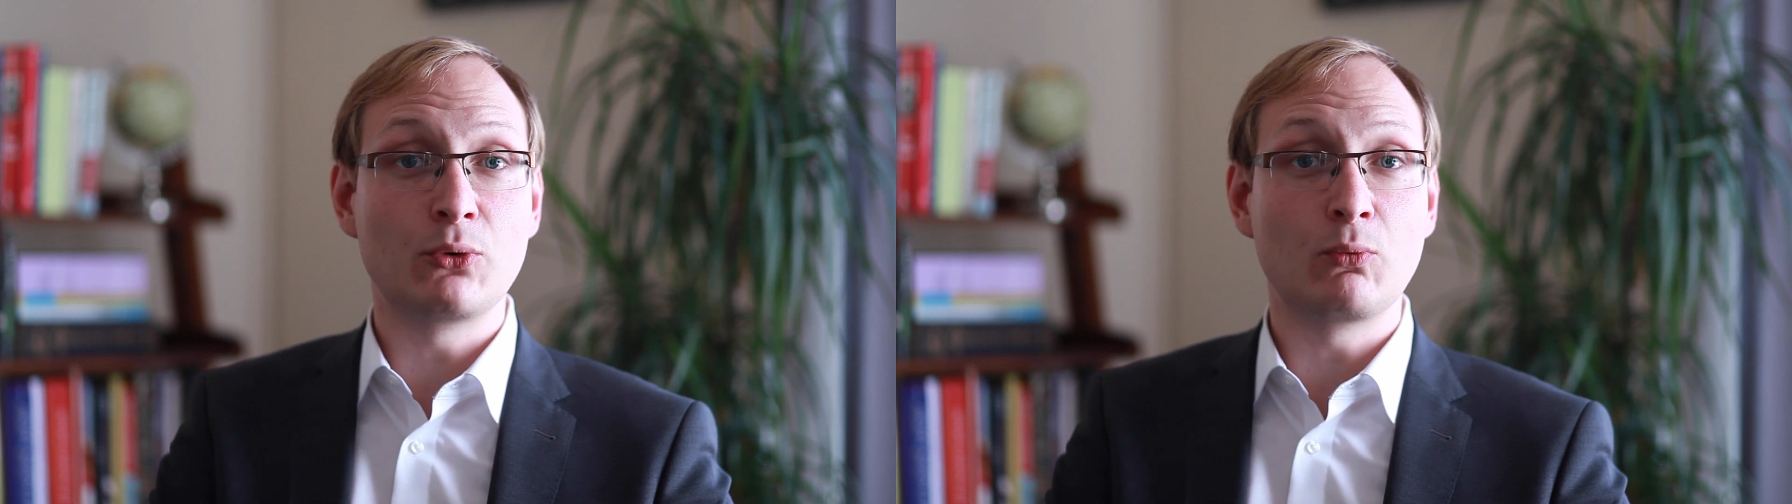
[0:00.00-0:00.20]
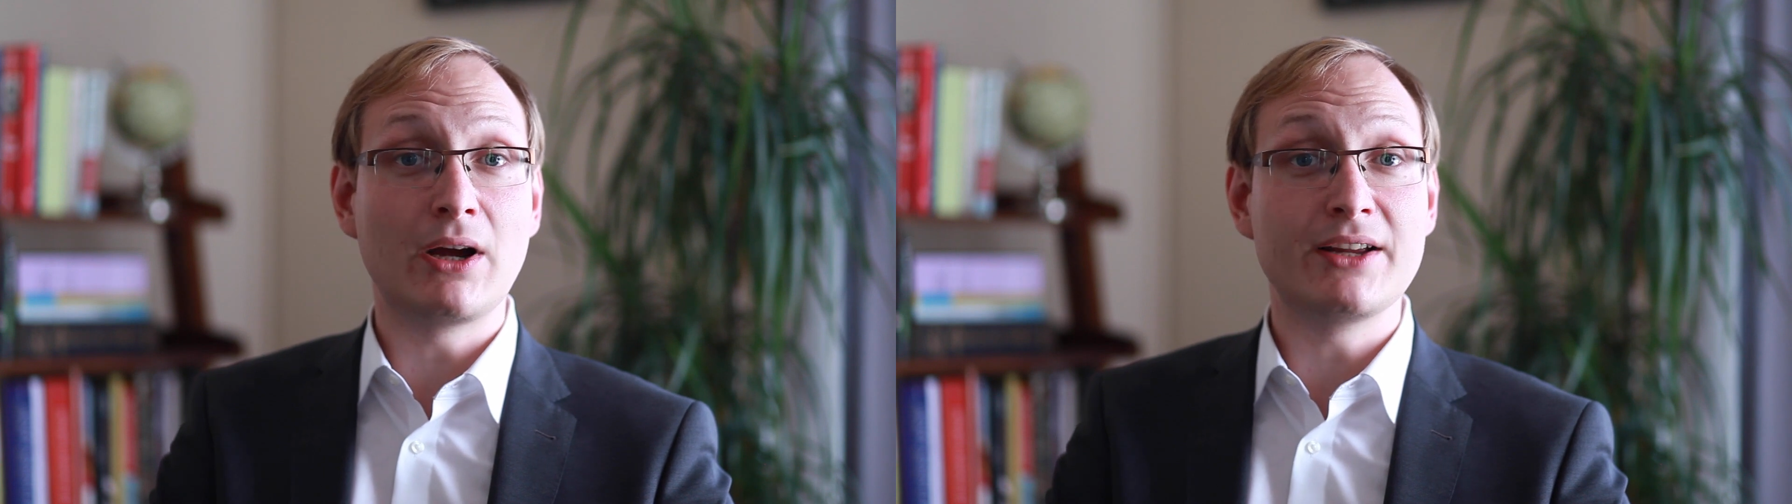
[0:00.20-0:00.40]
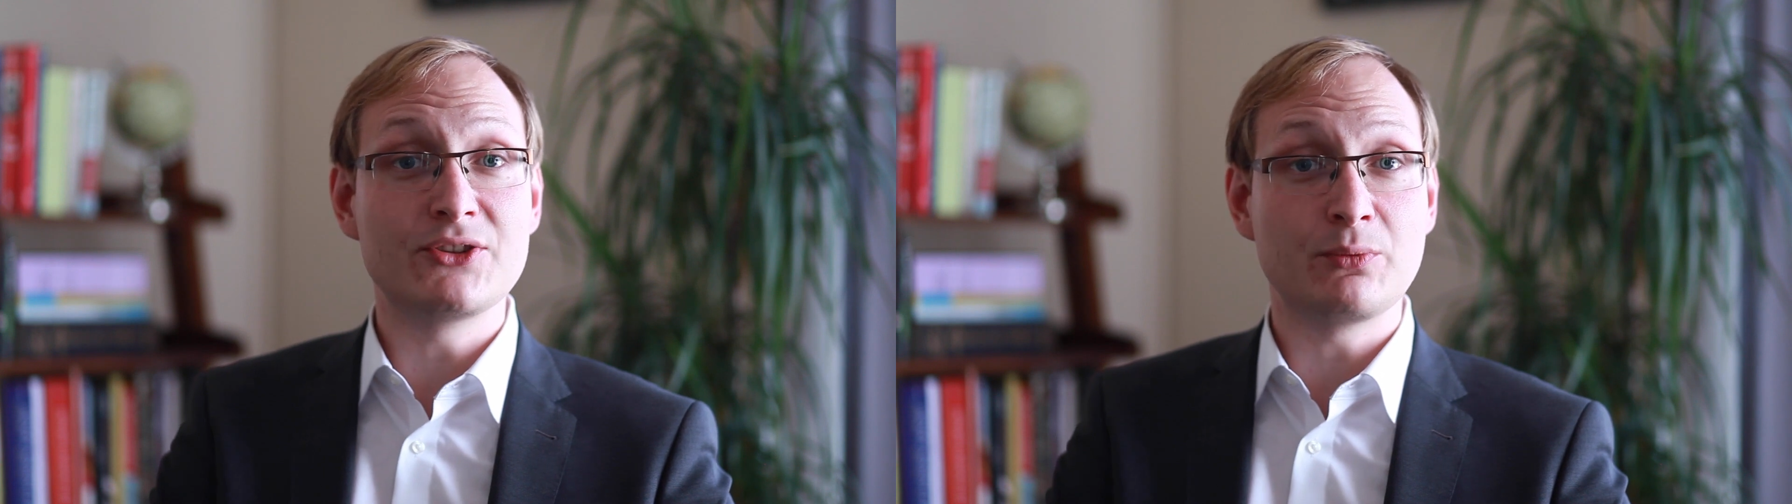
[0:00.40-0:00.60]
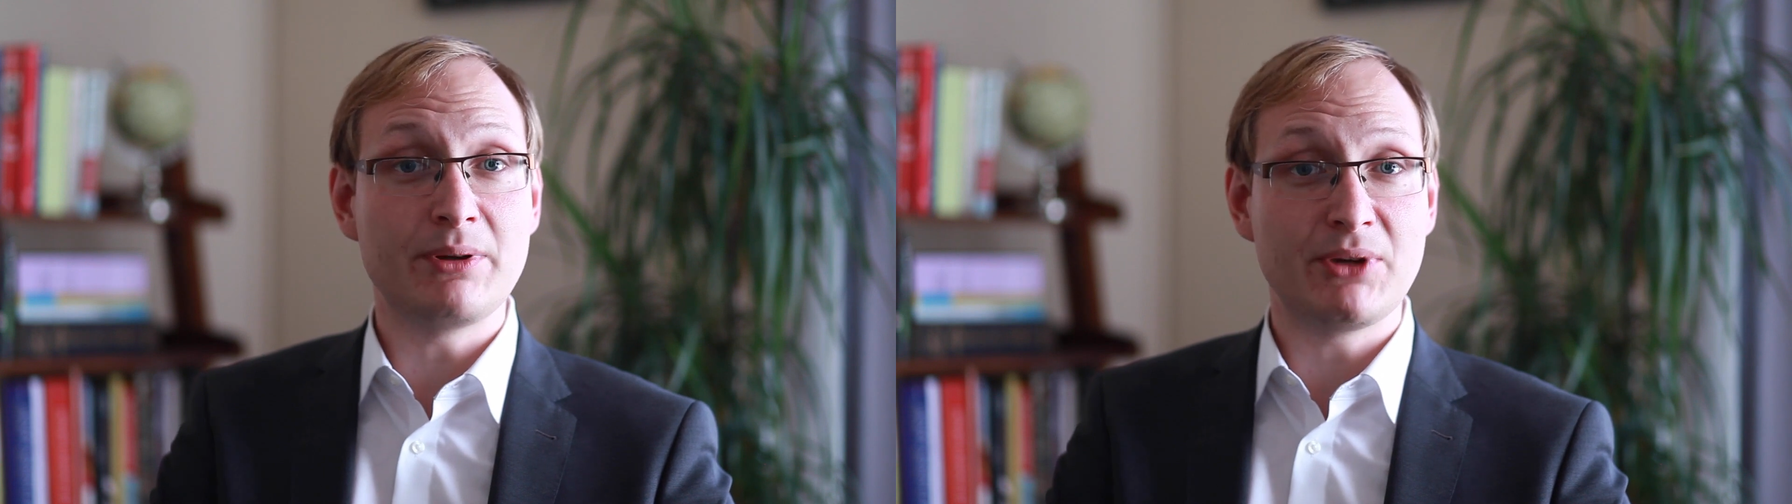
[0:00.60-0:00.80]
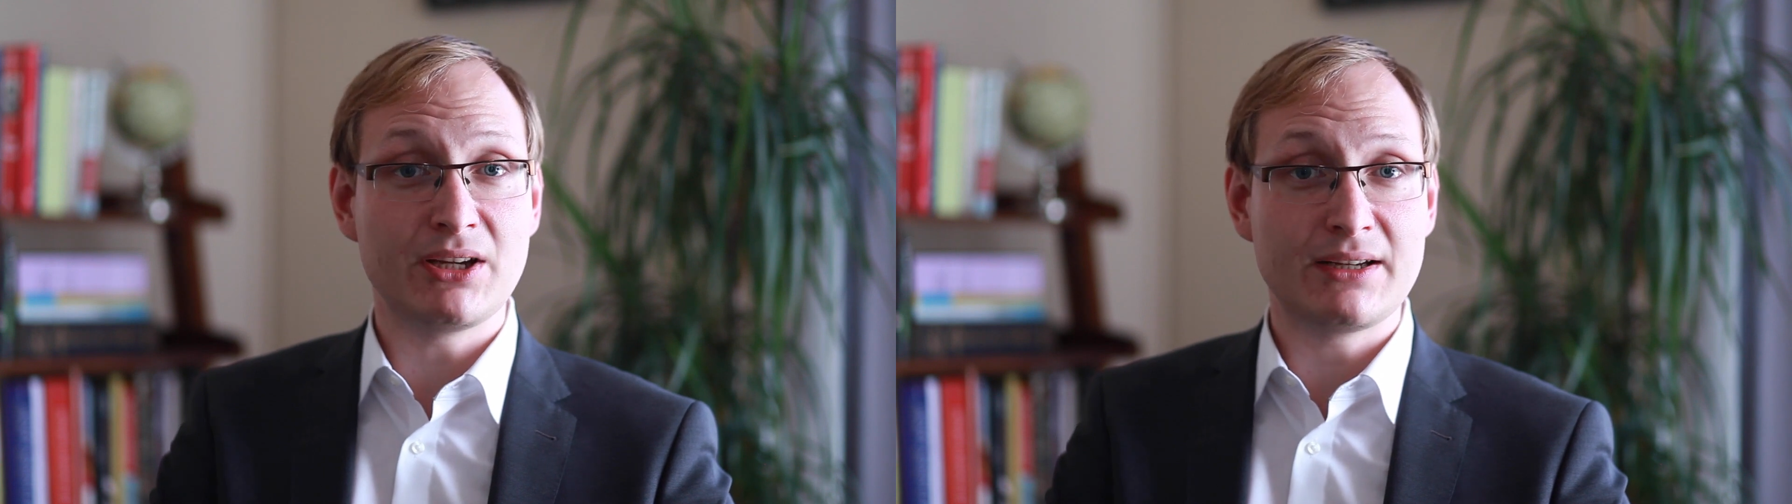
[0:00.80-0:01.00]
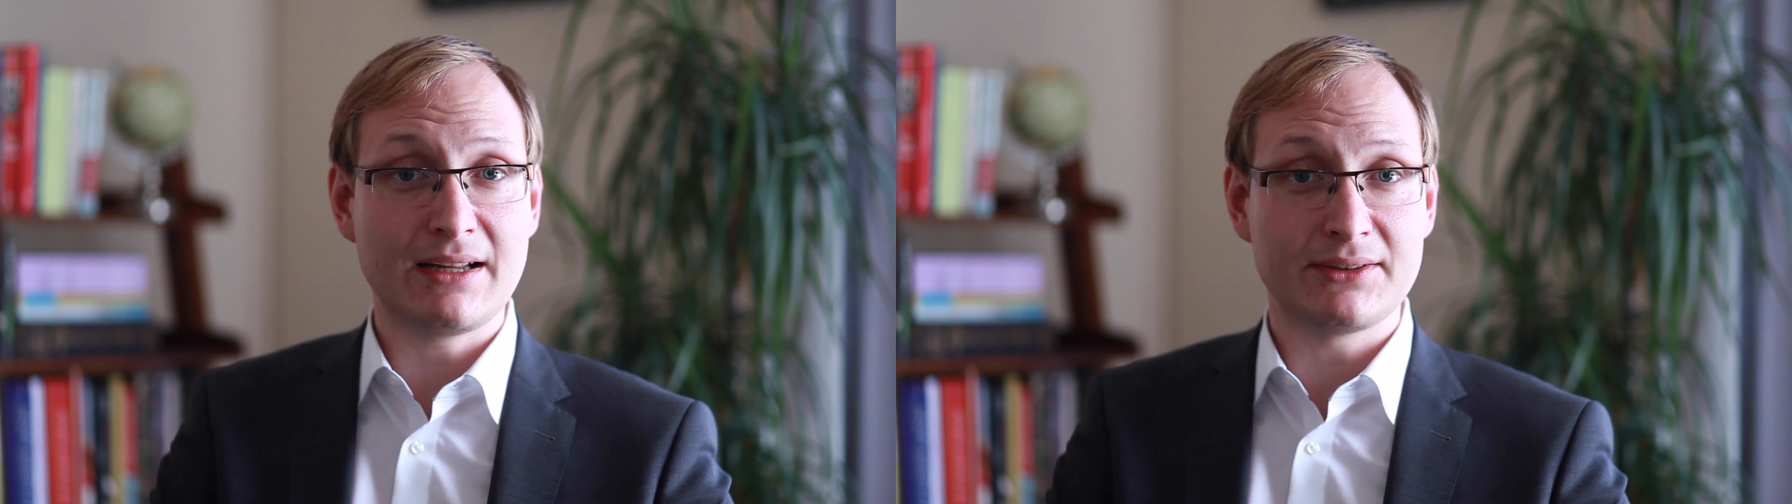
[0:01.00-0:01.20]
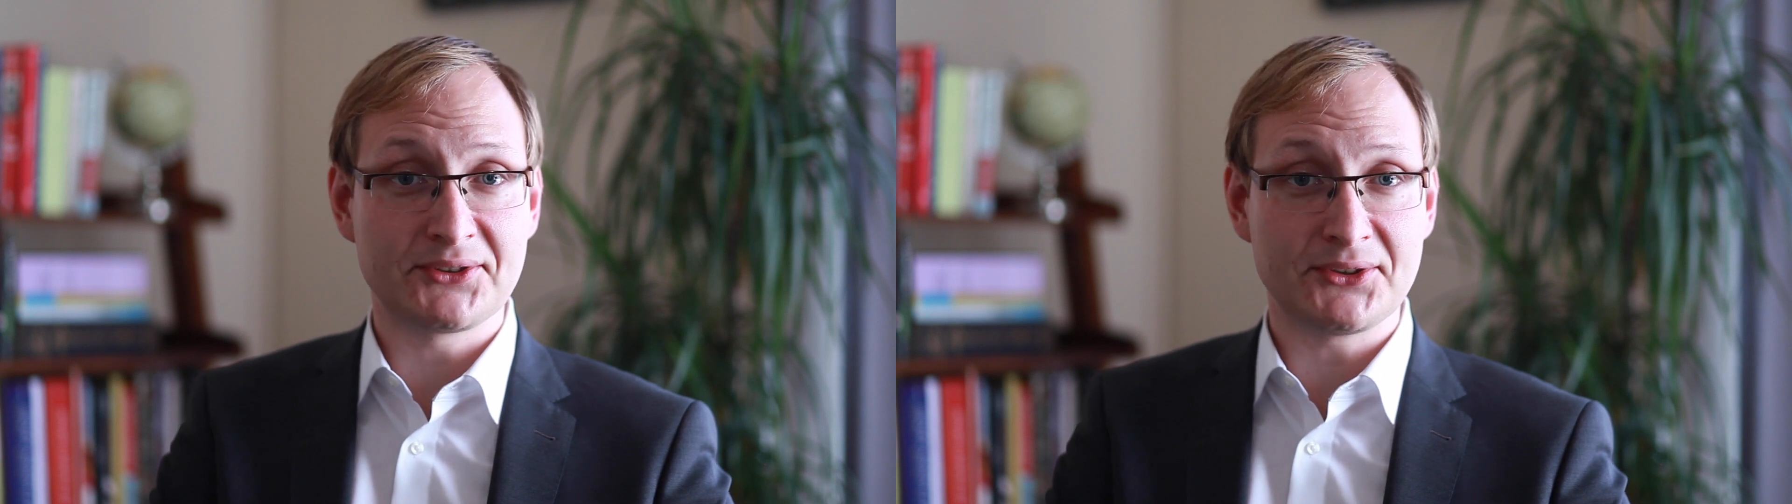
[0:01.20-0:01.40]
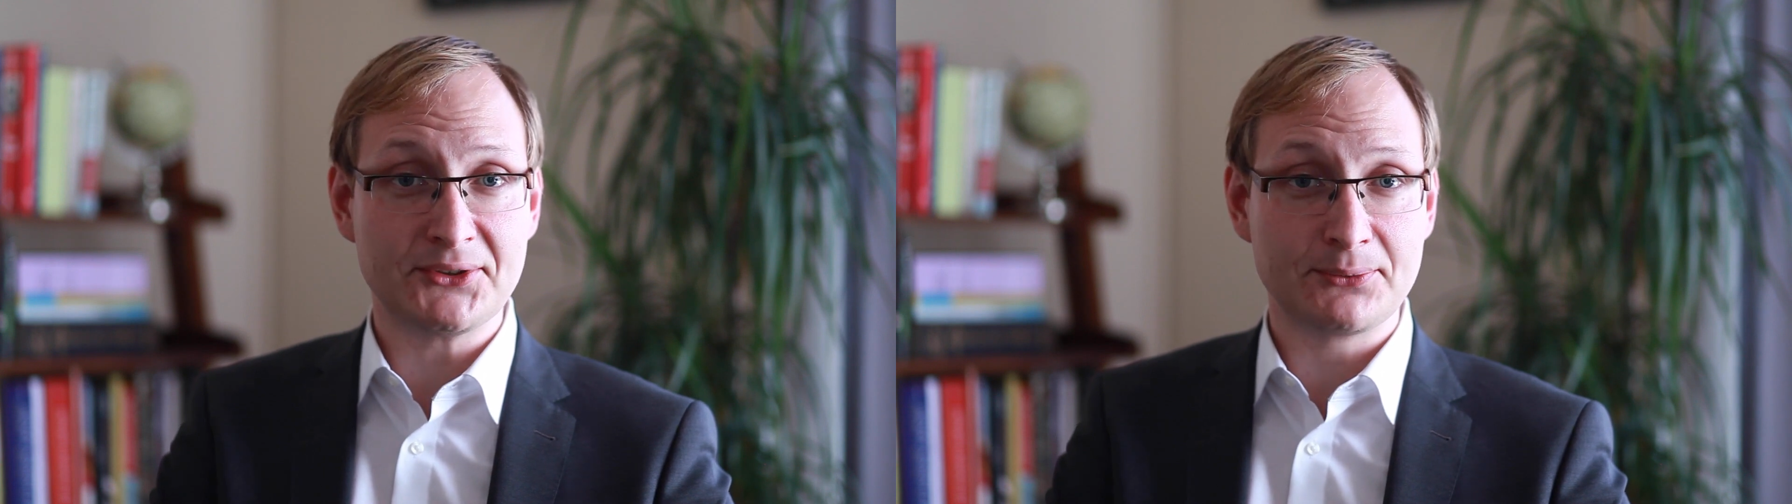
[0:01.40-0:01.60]
wide-sweeping
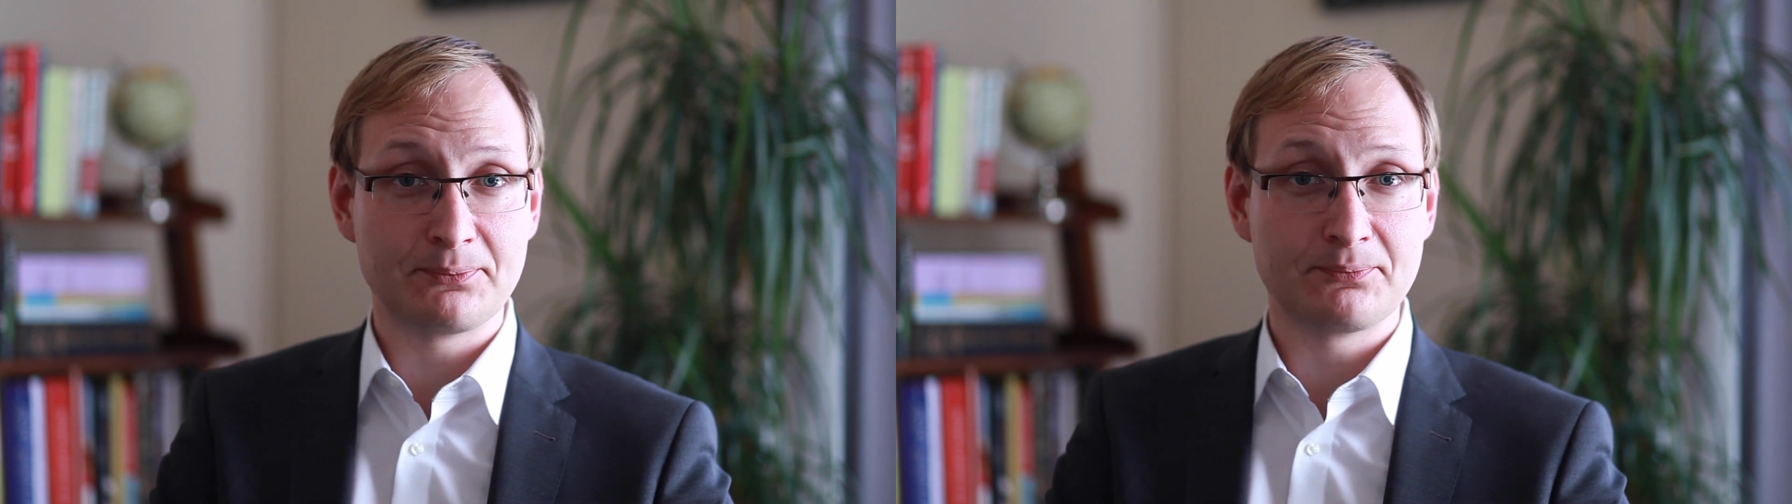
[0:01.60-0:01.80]
analysis.